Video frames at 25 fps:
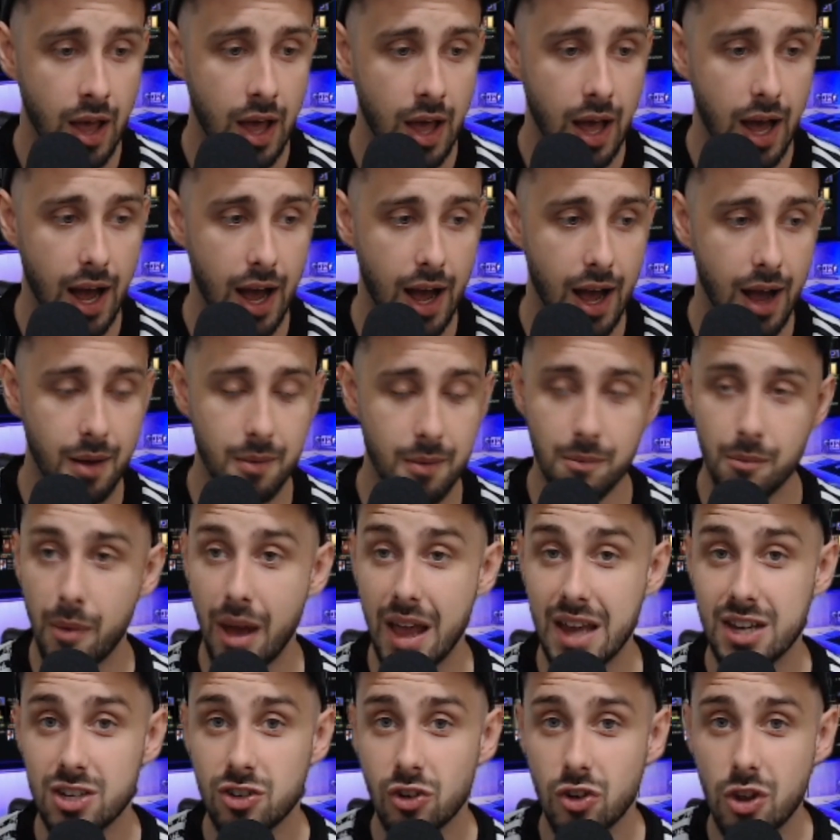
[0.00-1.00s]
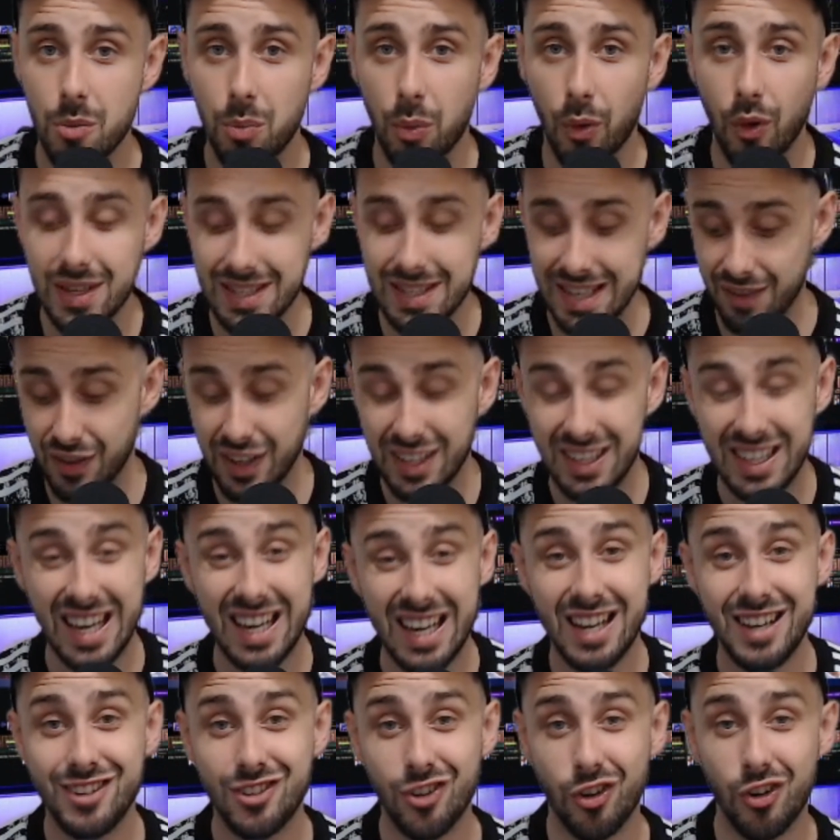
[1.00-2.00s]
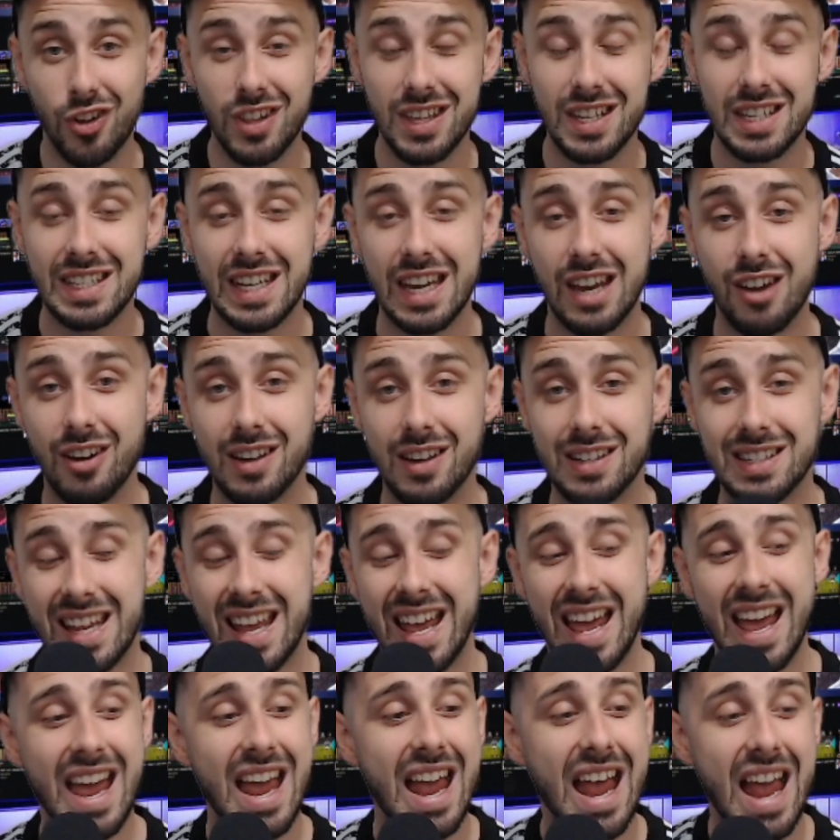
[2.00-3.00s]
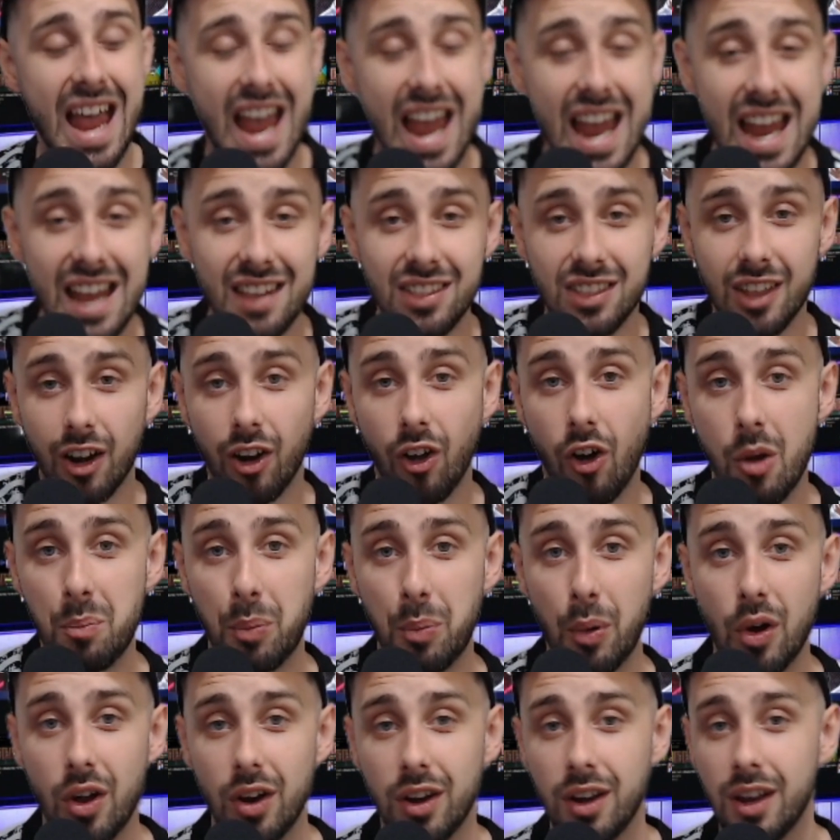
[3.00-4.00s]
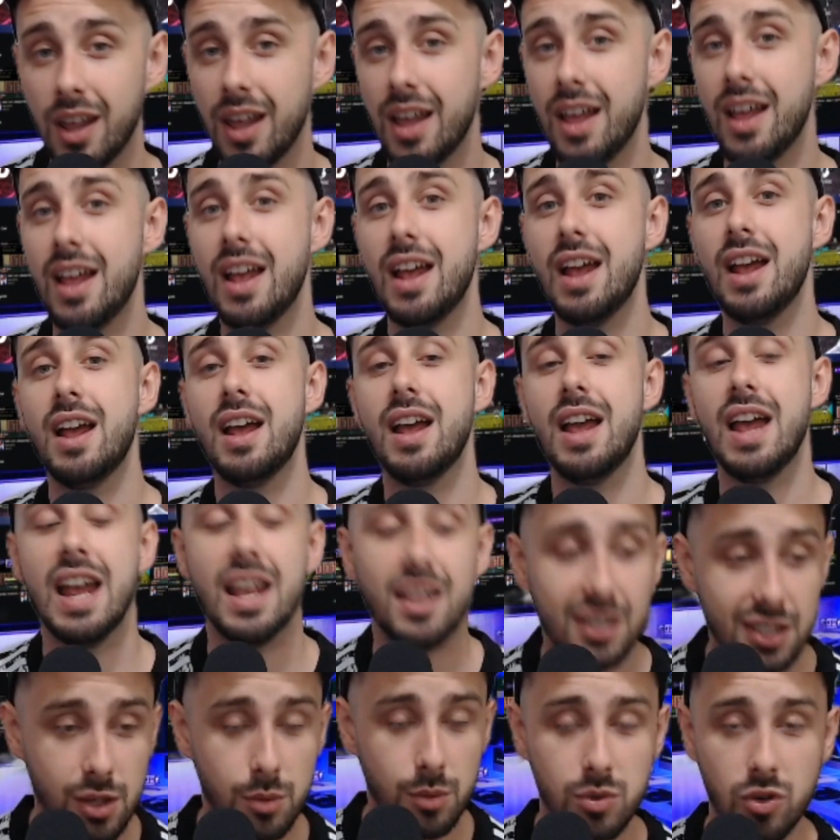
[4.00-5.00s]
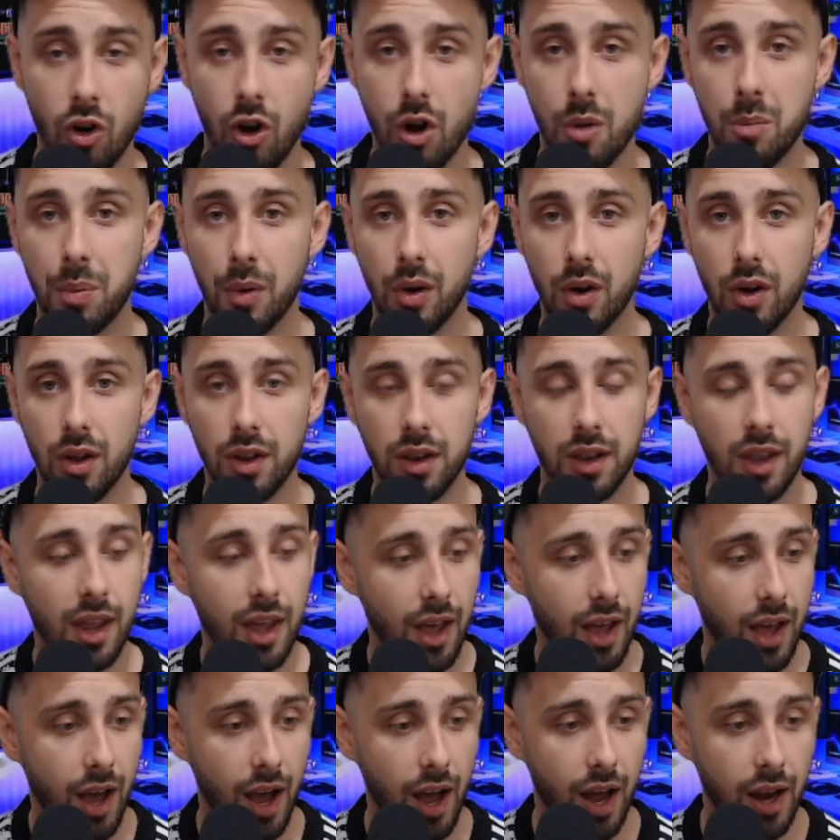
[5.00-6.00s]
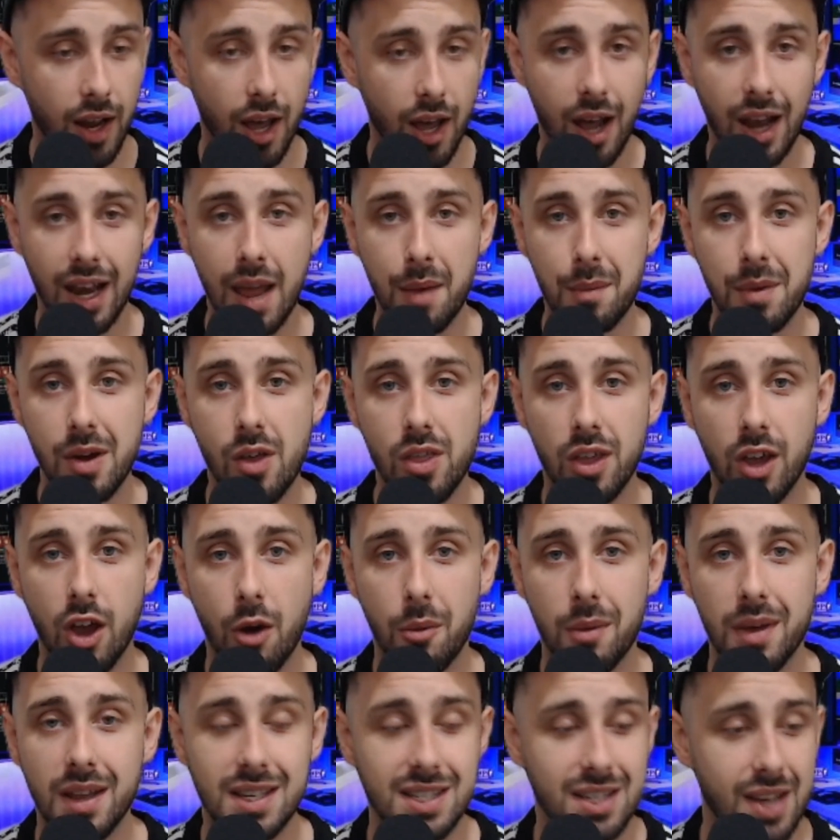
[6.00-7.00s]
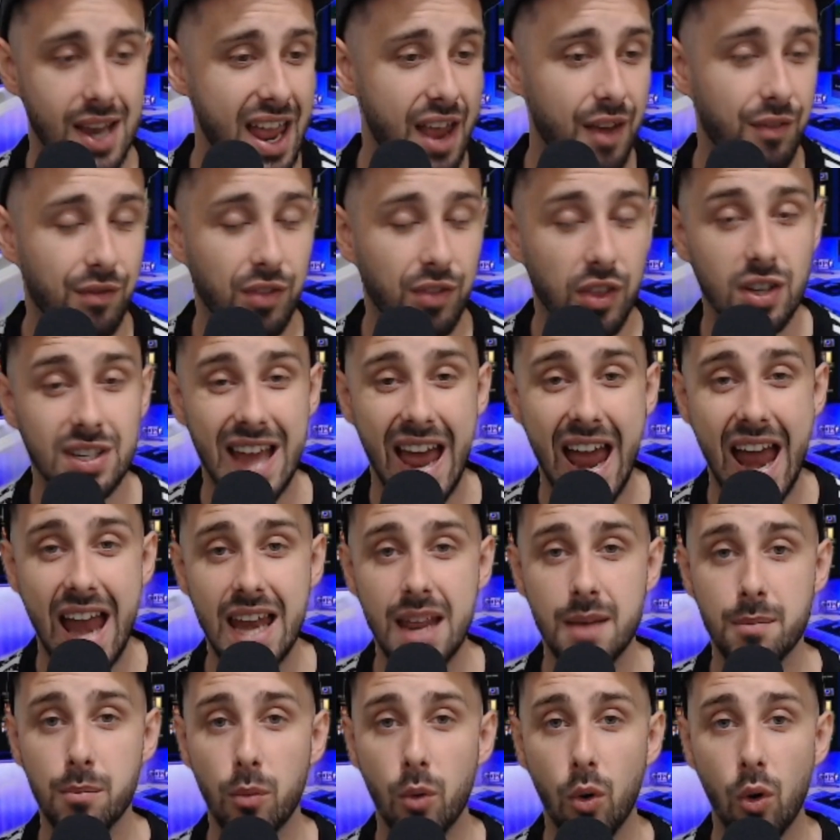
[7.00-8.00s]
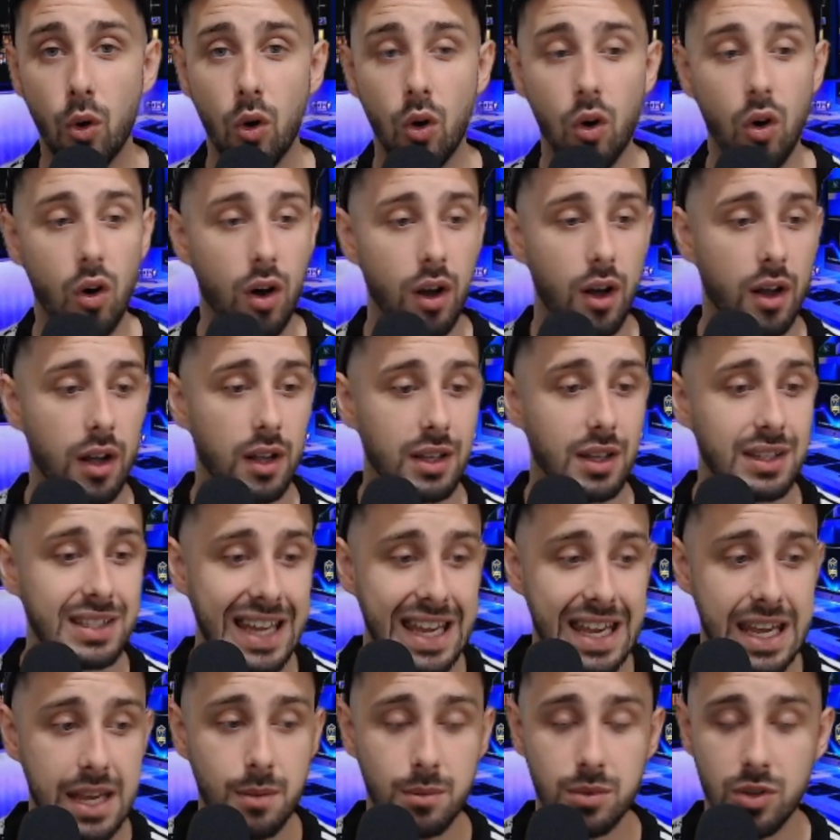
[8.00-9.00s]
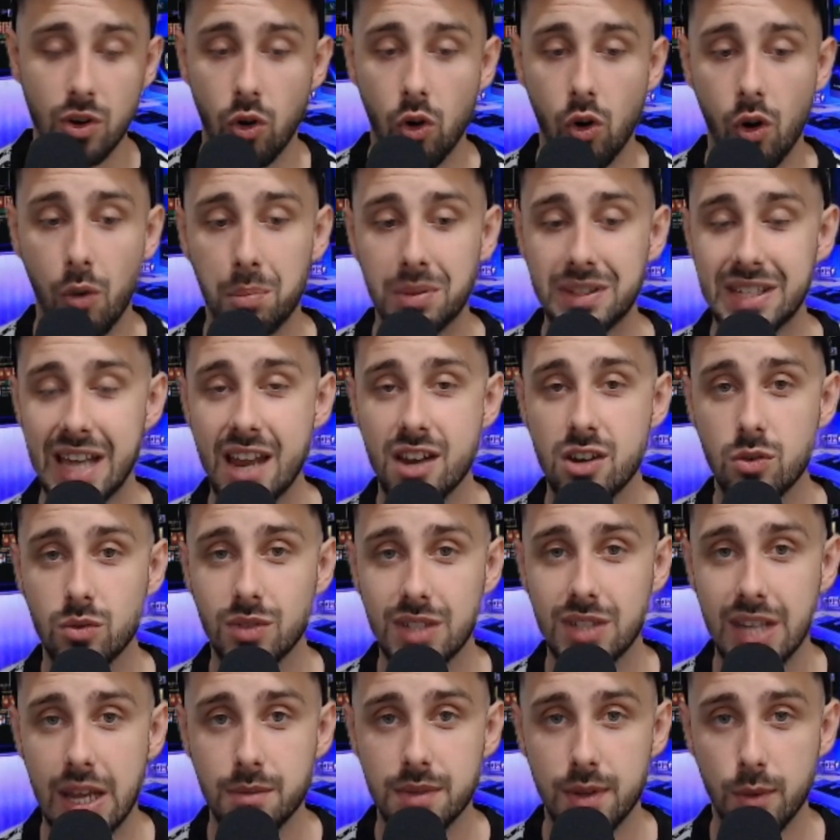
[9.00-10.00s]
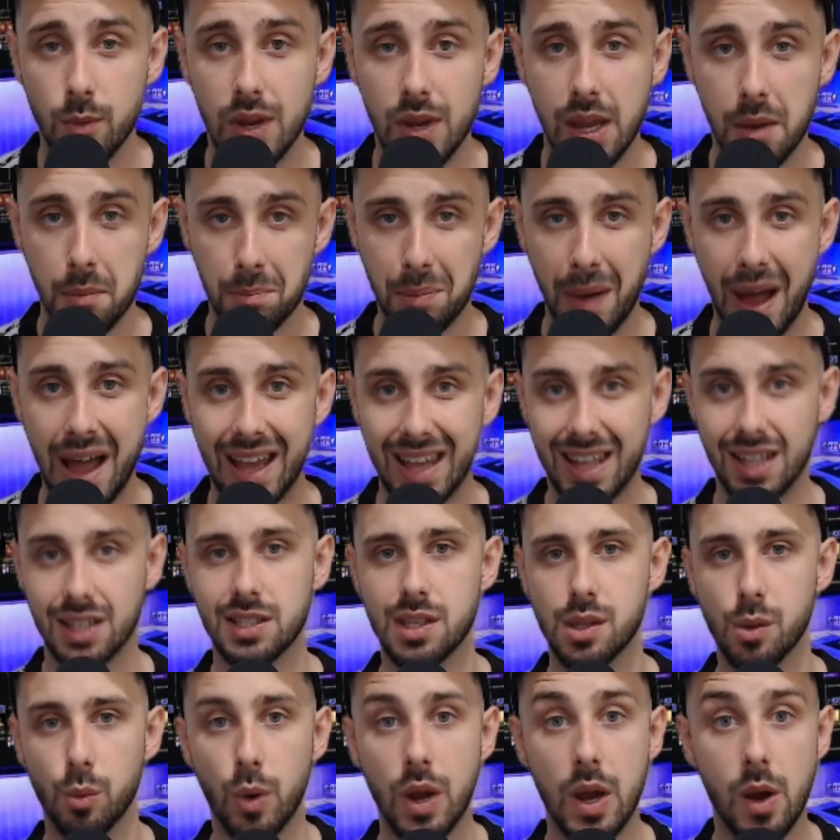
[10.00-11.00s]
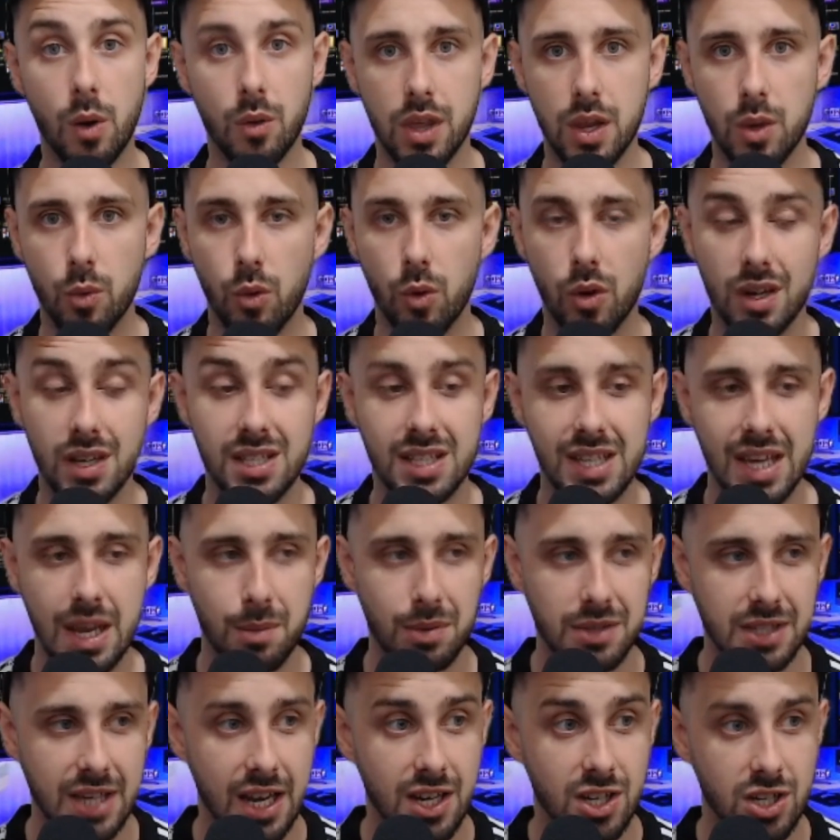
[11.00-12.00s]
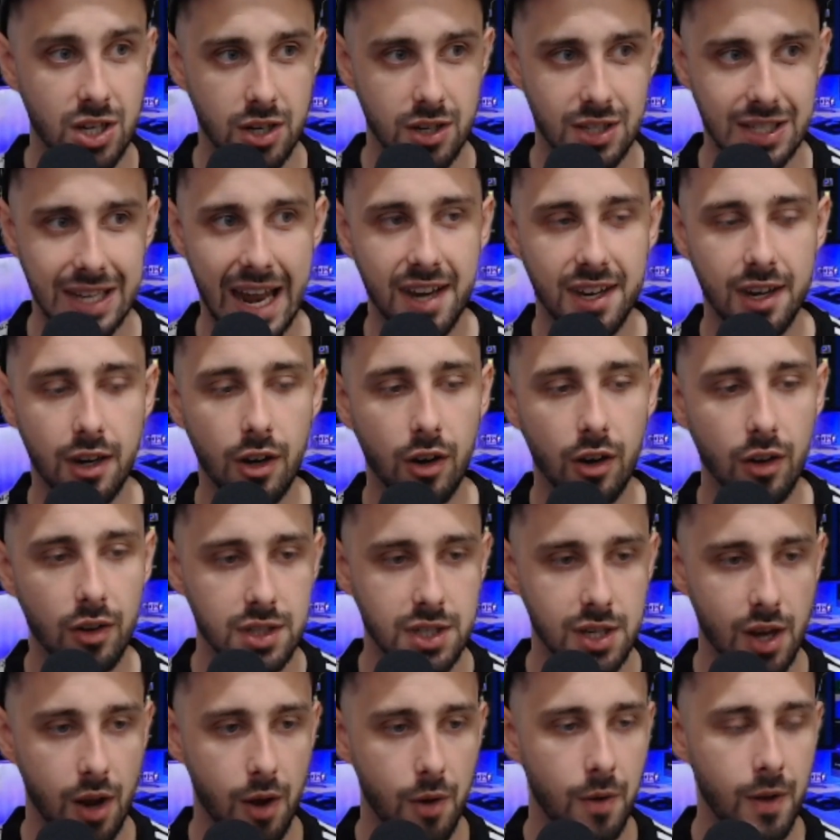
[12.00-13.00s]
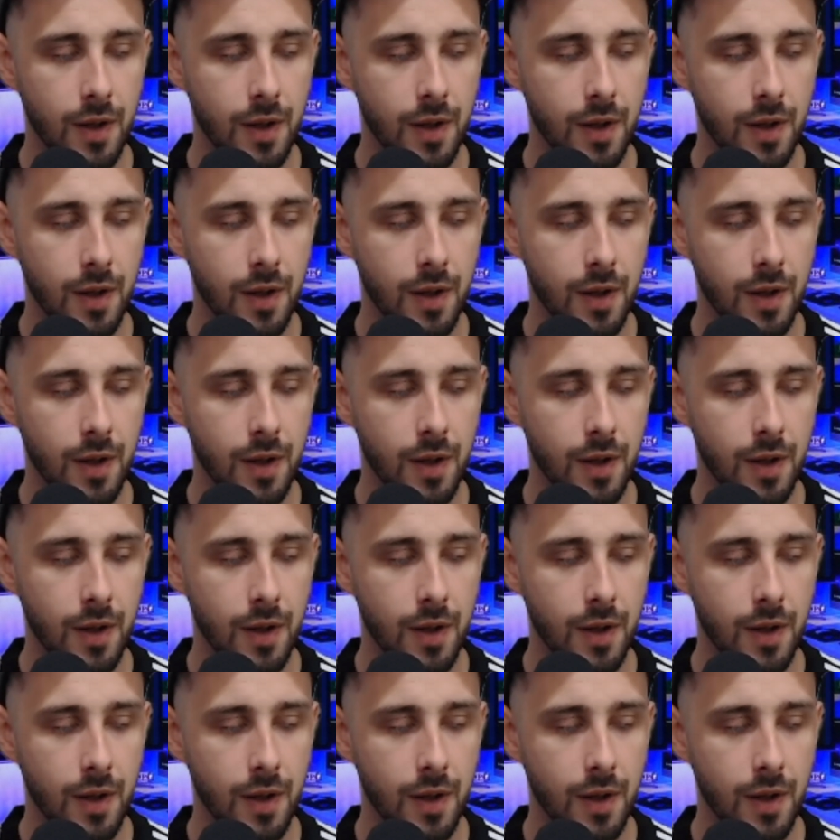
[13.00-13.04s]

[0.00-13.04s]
um, make sure you boys, if you did enjoy the series, hit the like button, hit the subscribe button, and uh, let me know in the comments if there's any more teams or potential teams that we can bang into the wheel that you want to see potentially as landing on. So